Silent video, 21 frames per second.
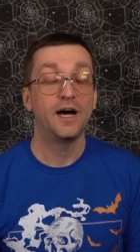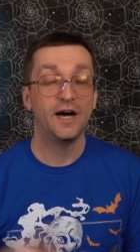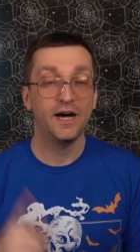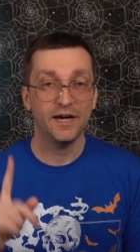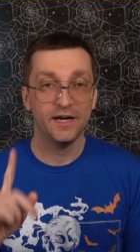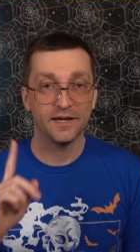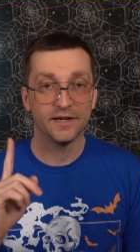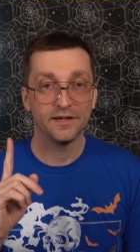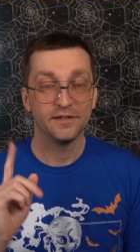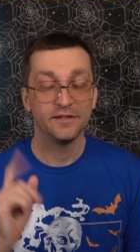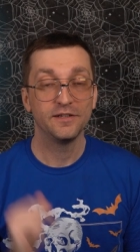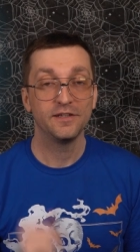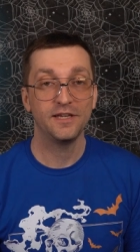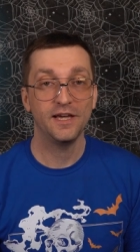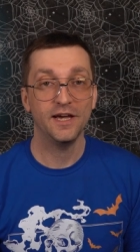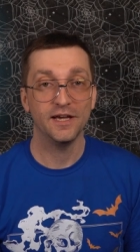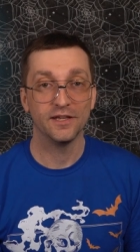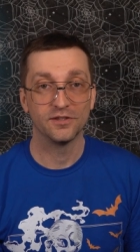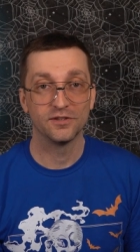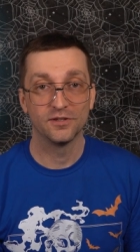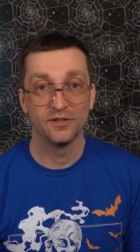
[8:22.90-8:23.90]
Ah,
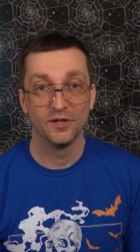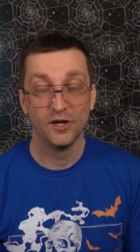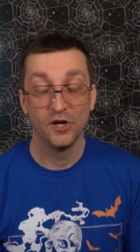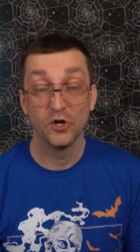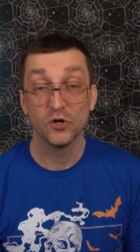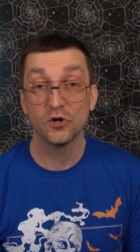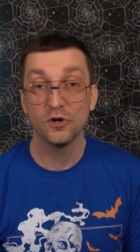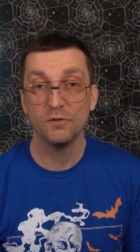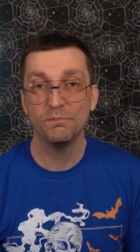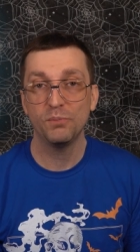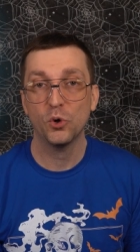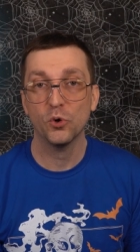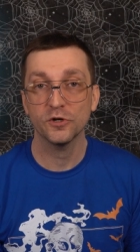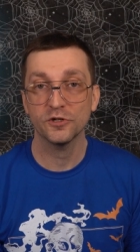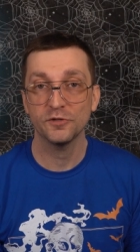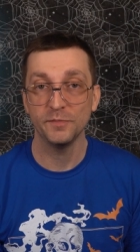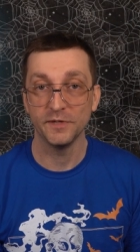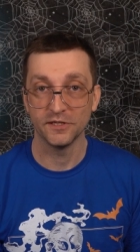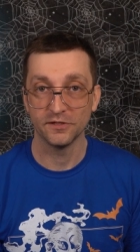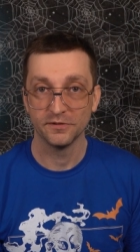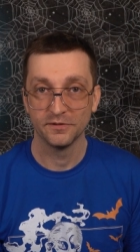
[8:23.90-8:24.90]
yes,
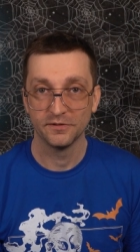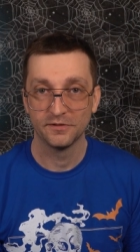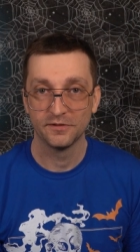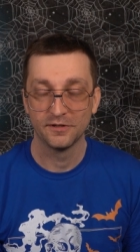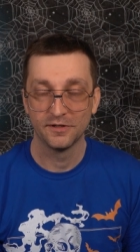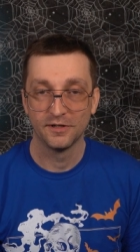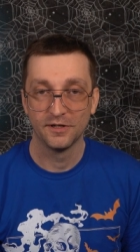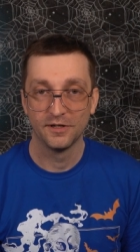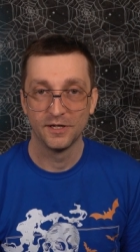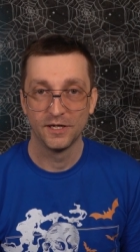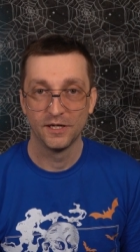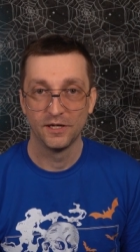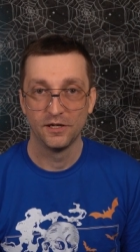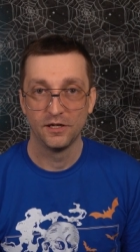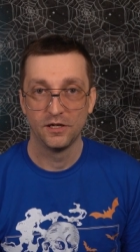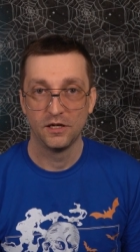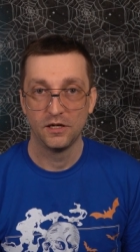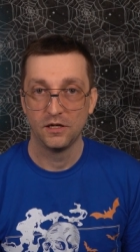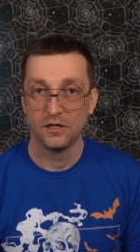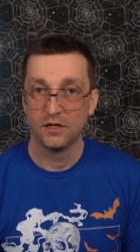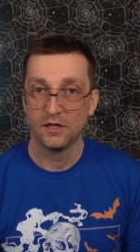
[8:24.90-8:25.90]
comportment.
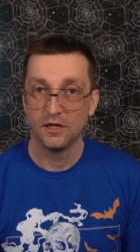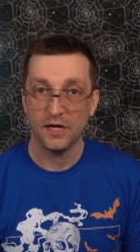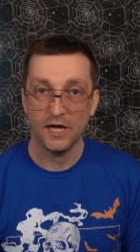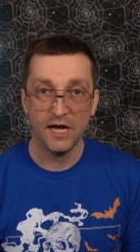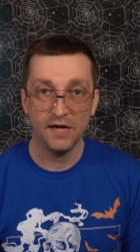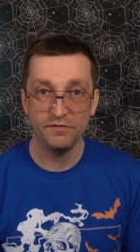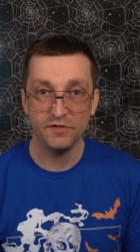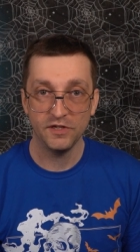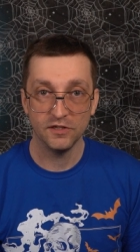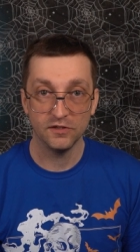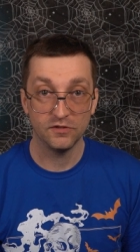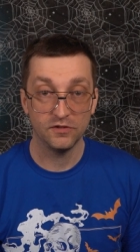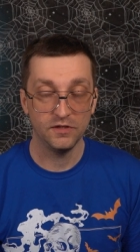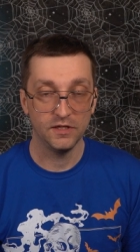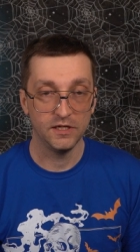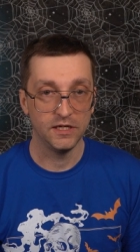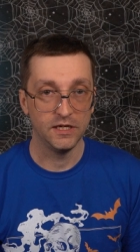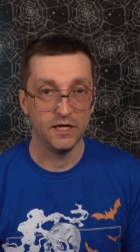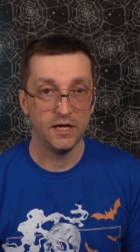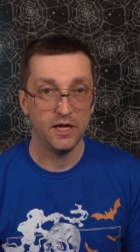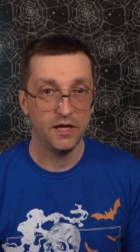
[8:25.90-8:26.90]

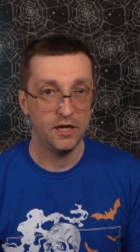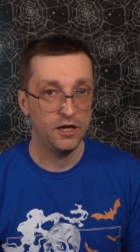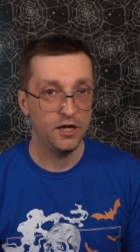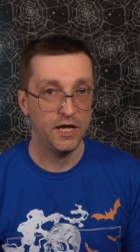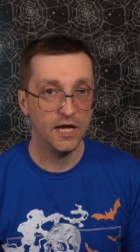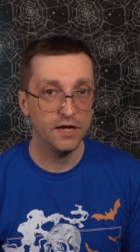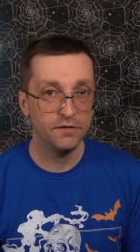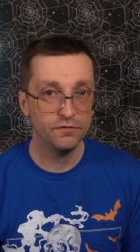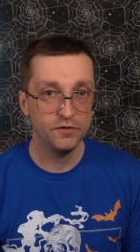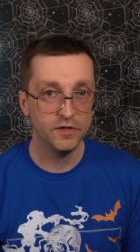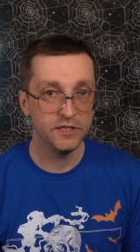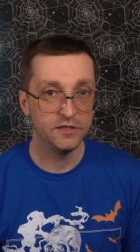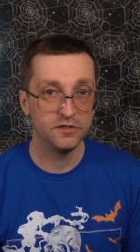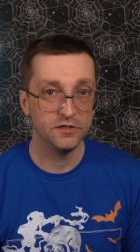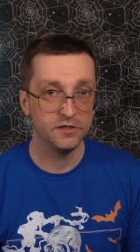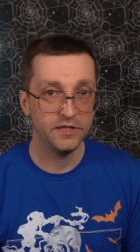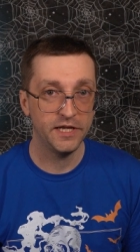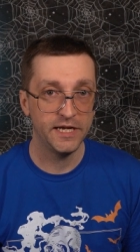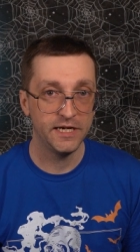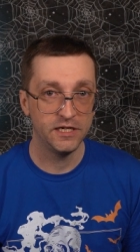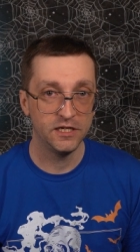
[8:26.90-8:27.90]
Obviously, every
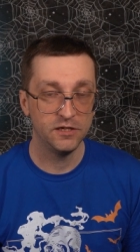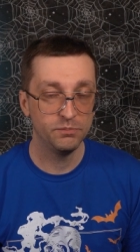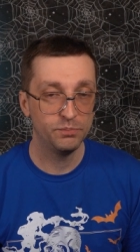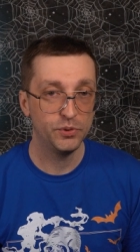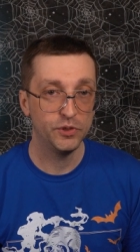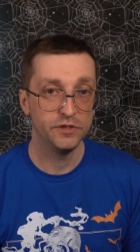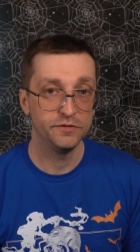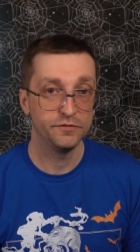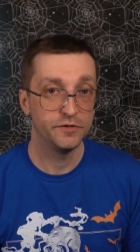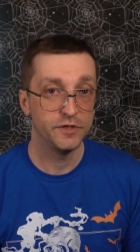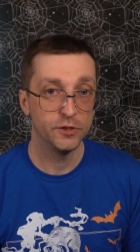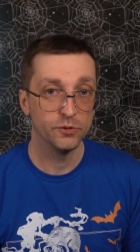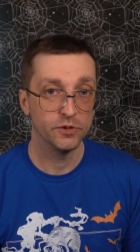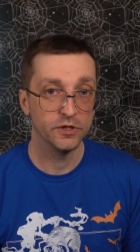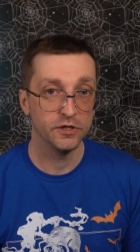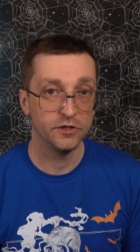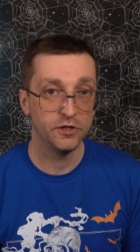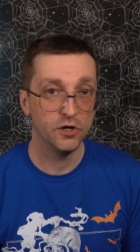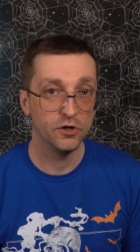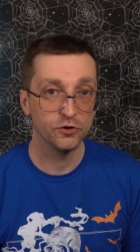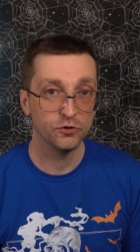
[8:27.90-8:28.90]
delayed input
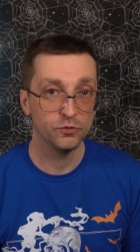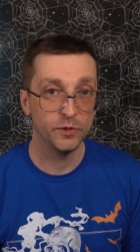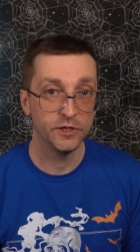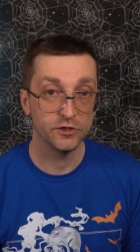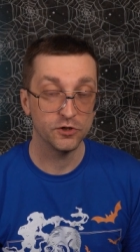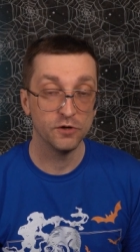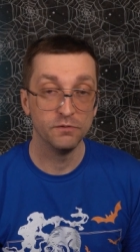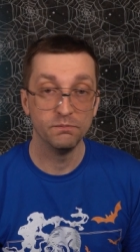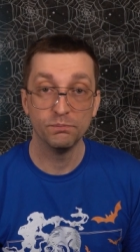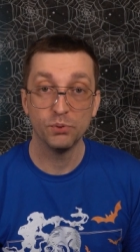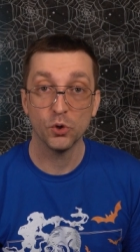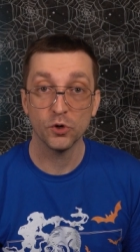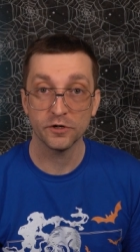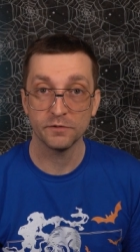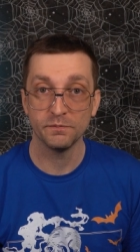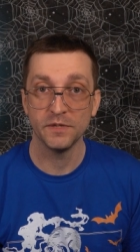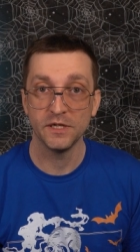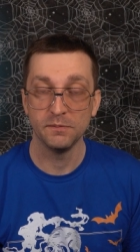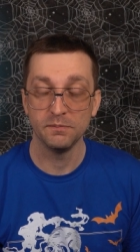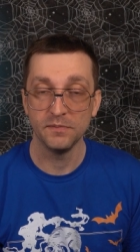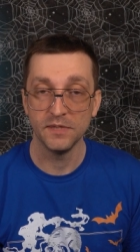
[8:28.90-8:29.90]
viewer knows what
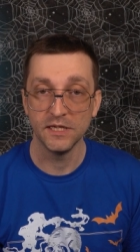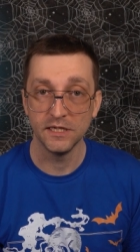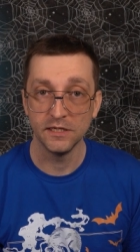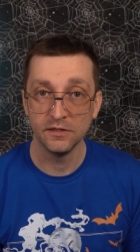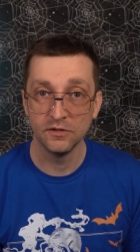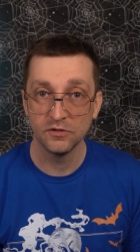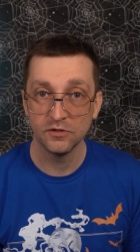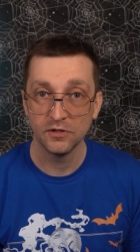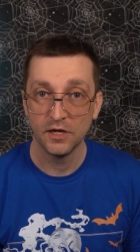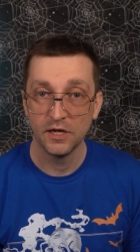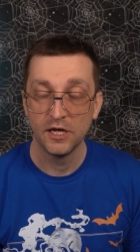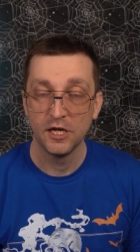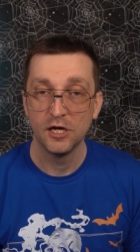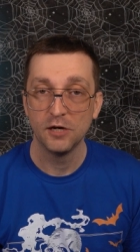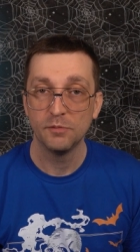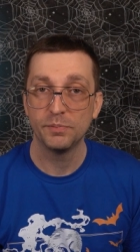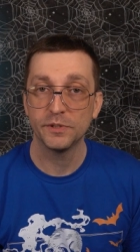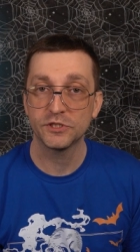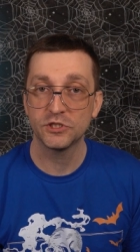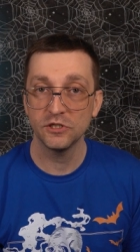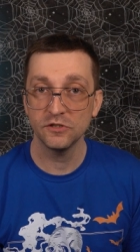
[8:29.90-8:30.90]
comportment means,
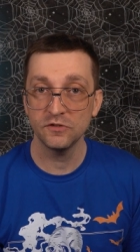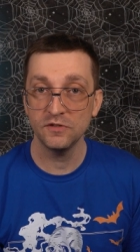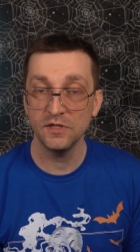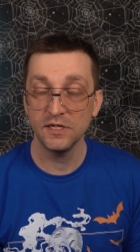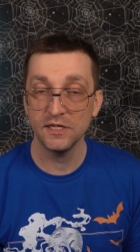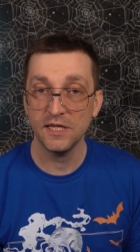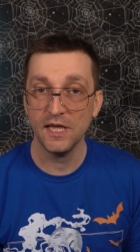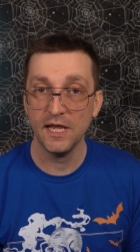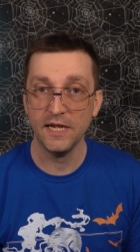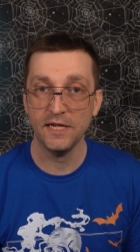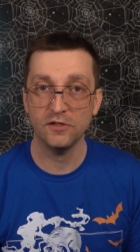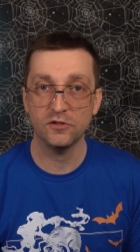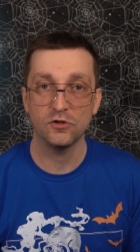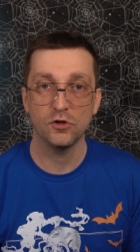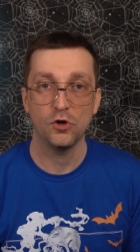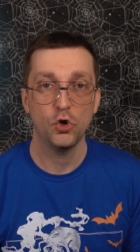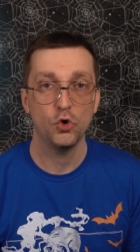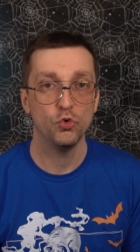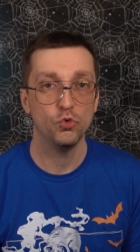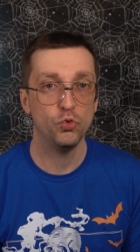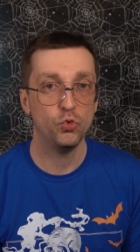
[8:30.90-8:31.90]
but just in case
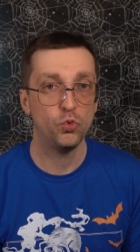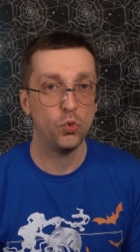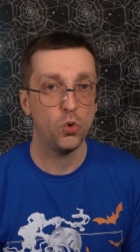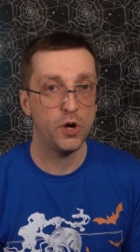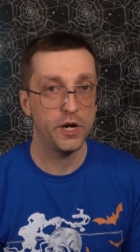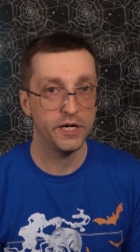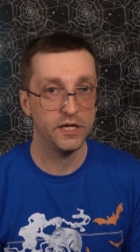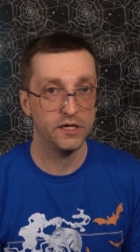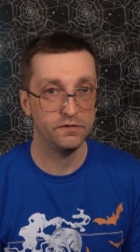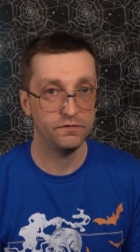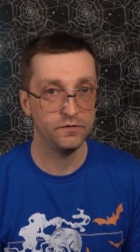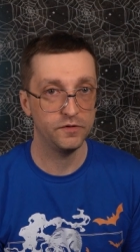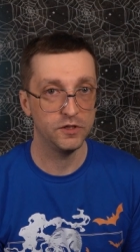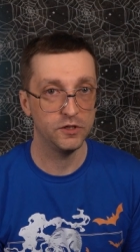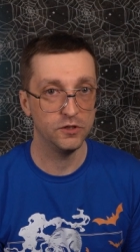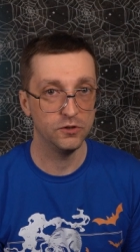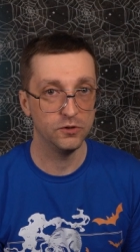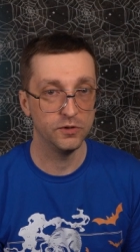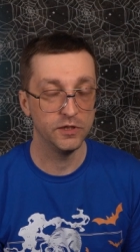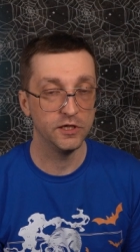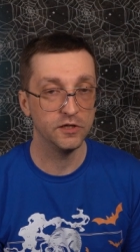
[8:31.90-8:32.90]
one of
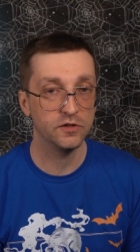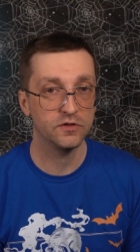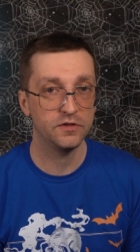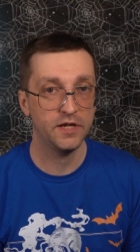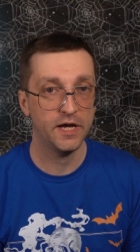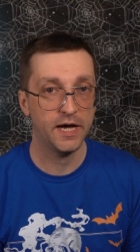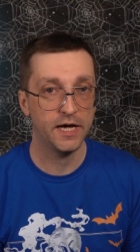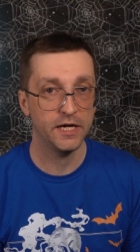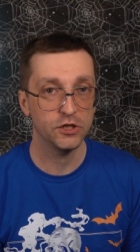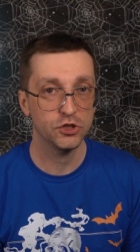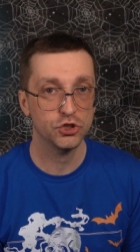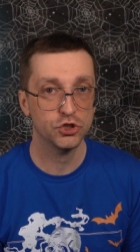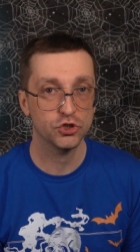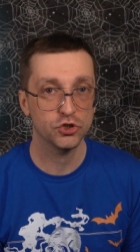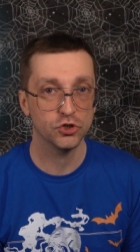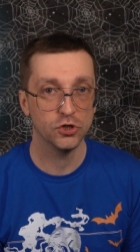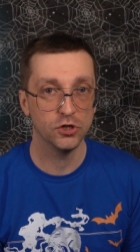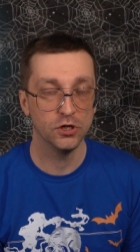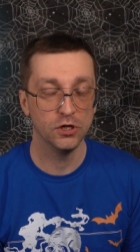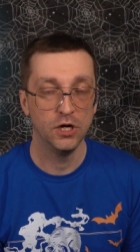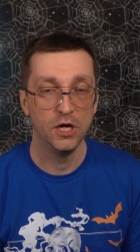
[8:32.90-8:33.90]
you is not
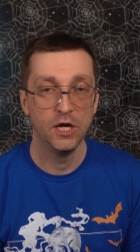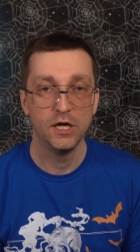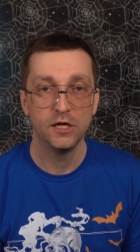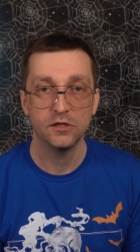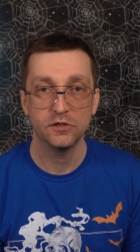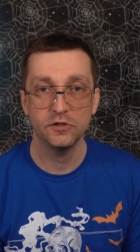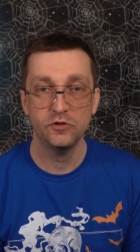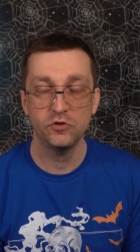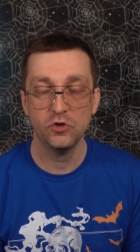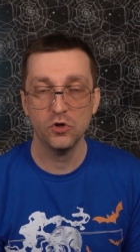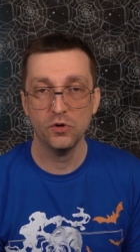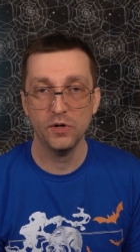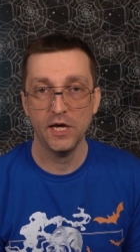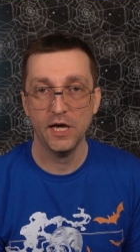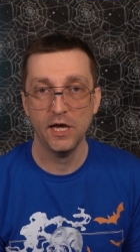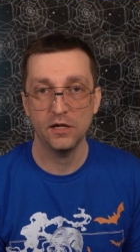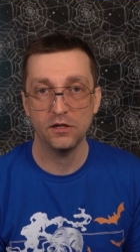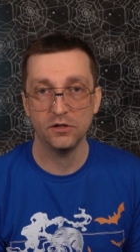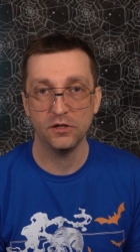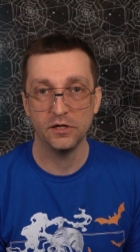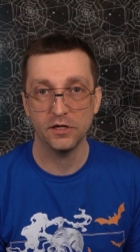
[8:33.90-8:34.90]
sure, let's go
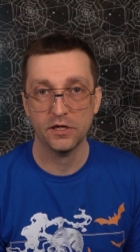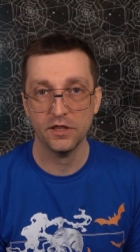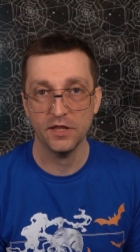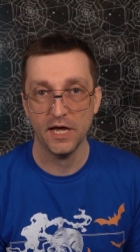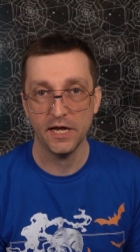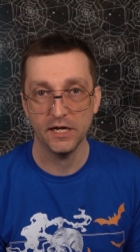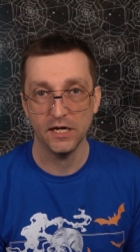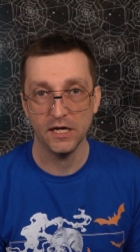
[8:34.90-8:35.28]
ahead and look that